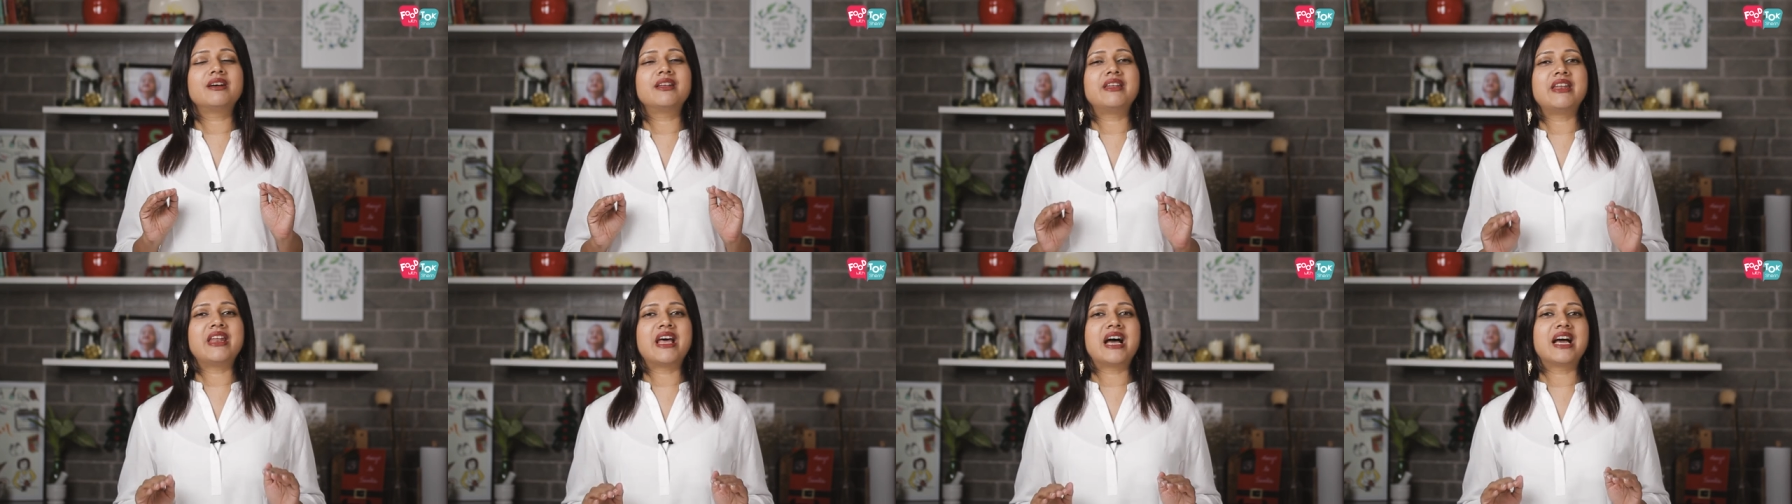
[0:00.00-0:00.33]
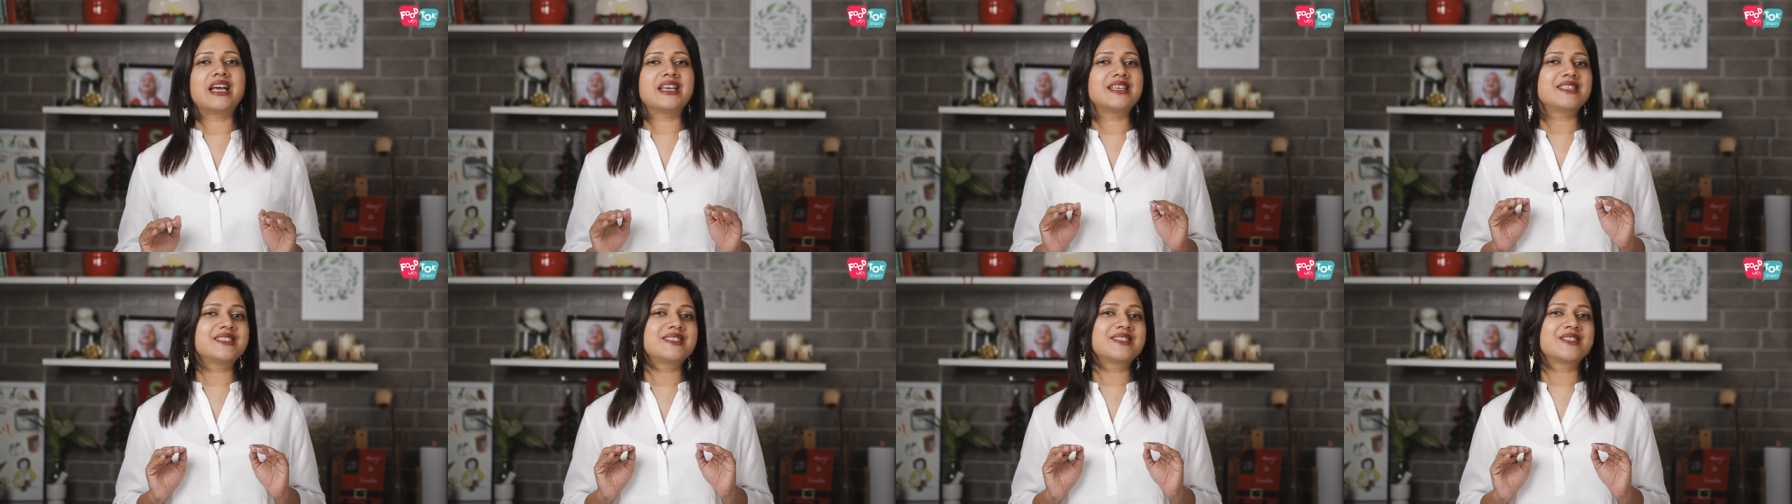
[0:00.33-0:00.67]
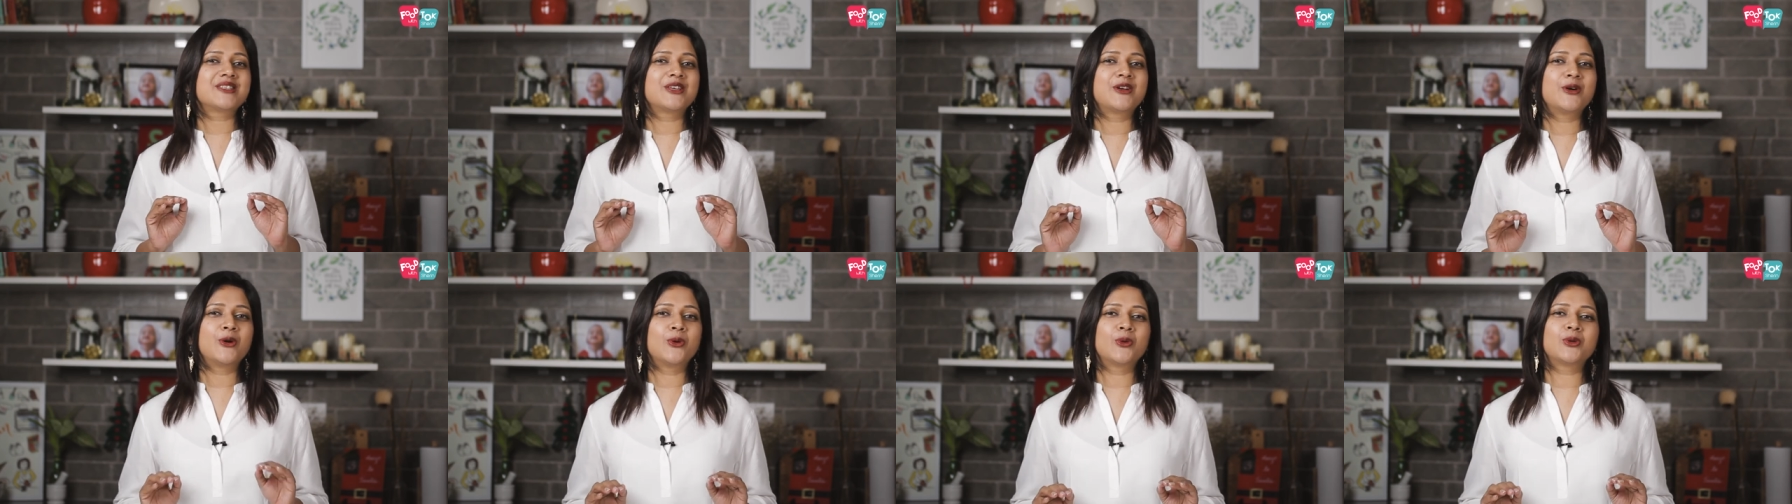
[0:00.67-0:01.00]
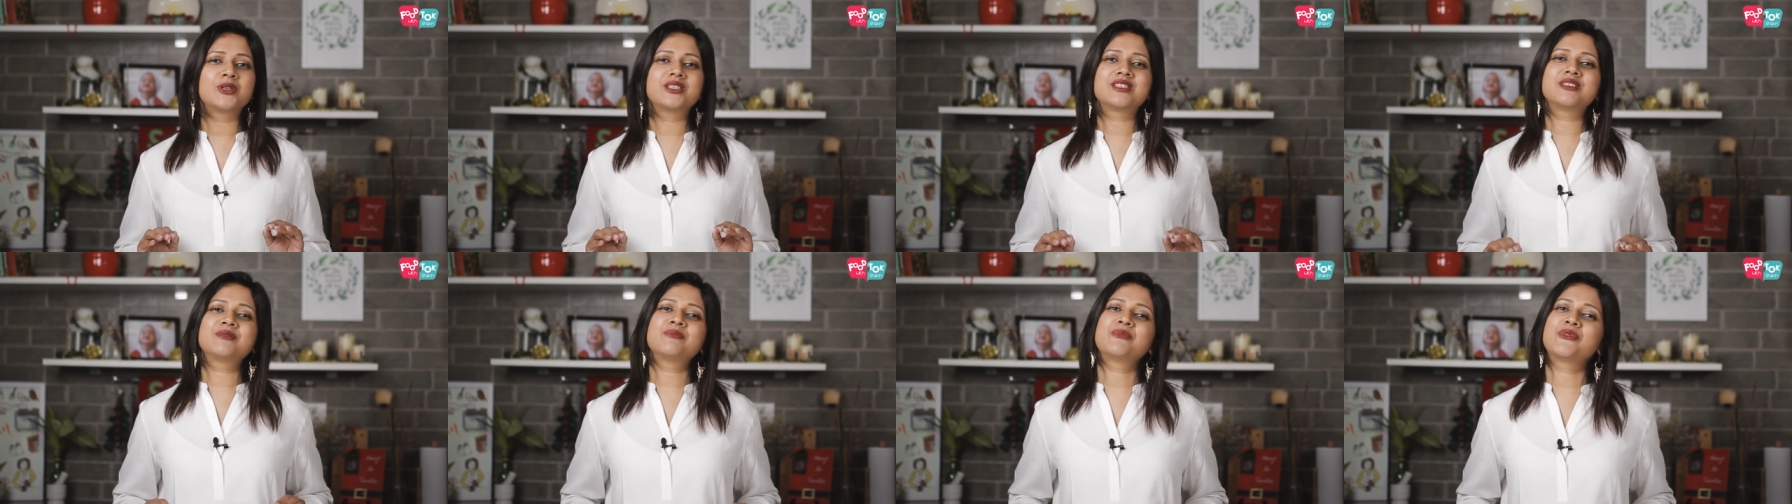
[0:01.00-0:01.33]
a nice
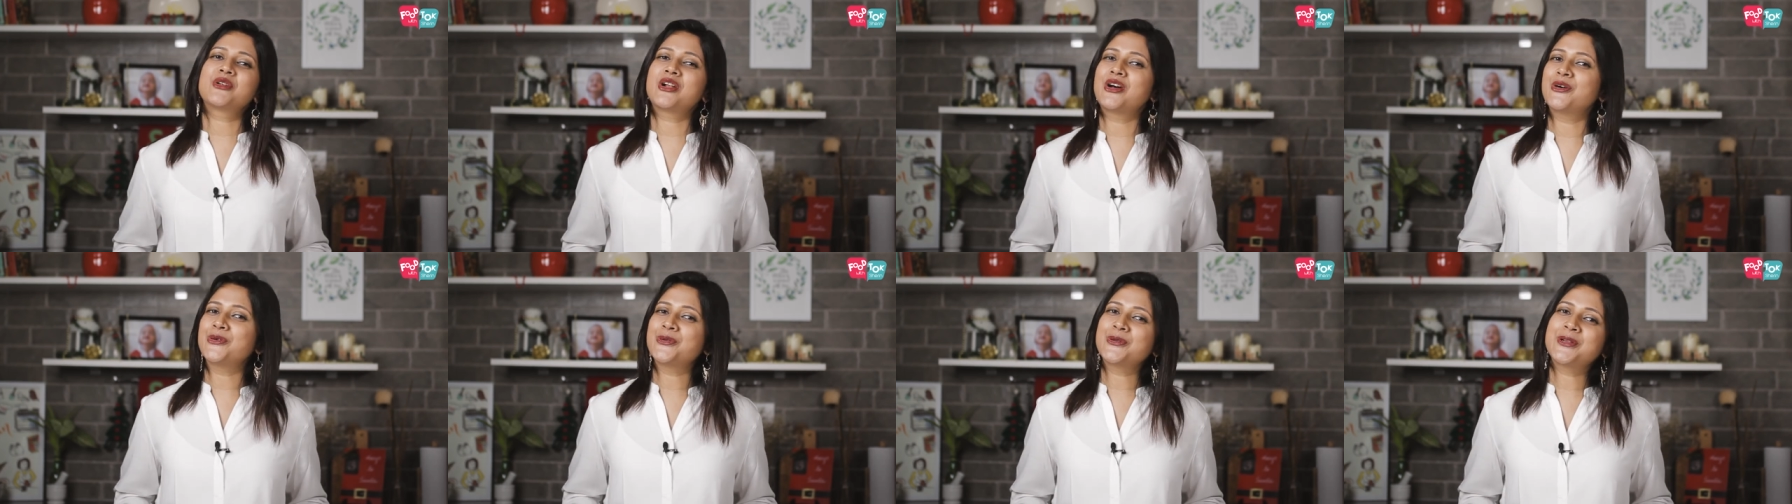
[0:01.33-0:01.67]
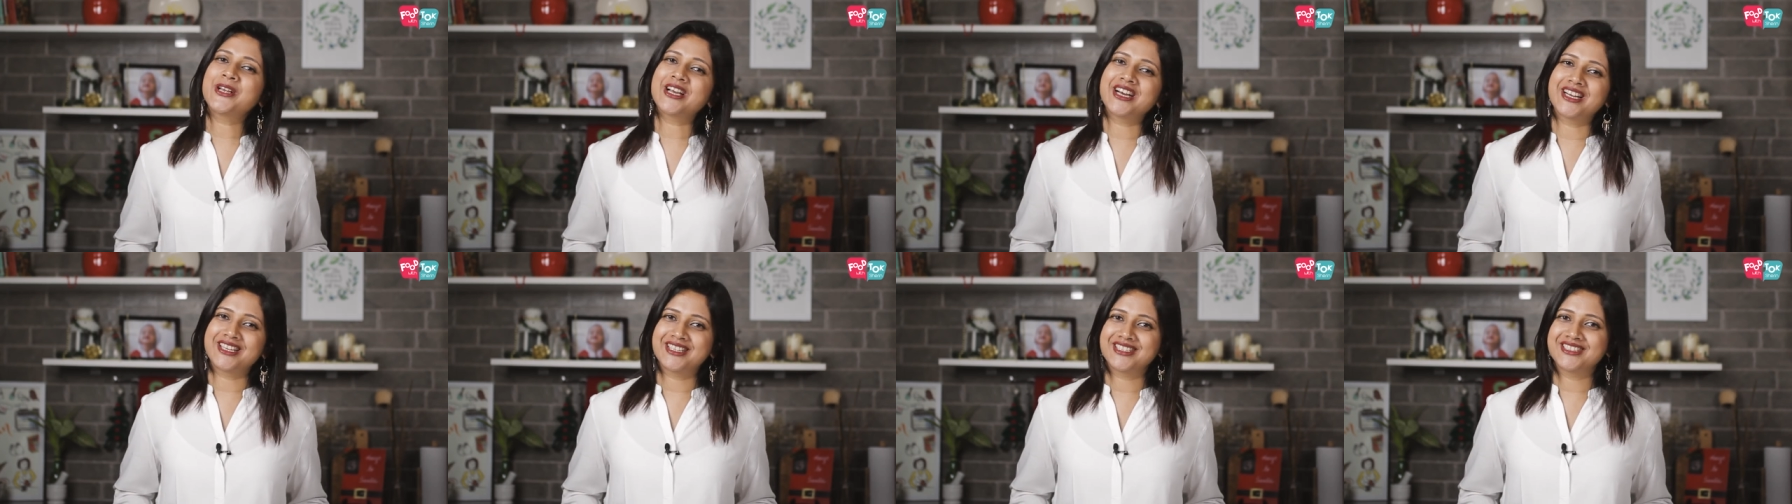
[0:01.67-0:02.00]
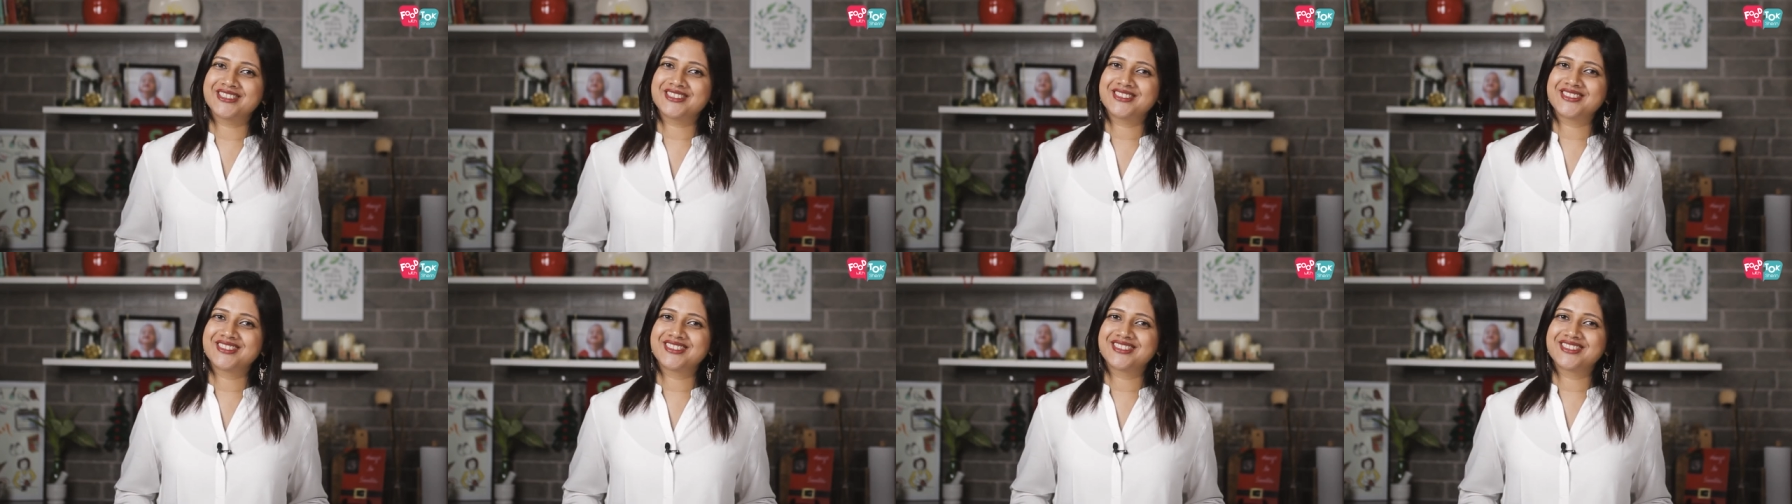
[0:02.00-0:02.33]
golden brown color.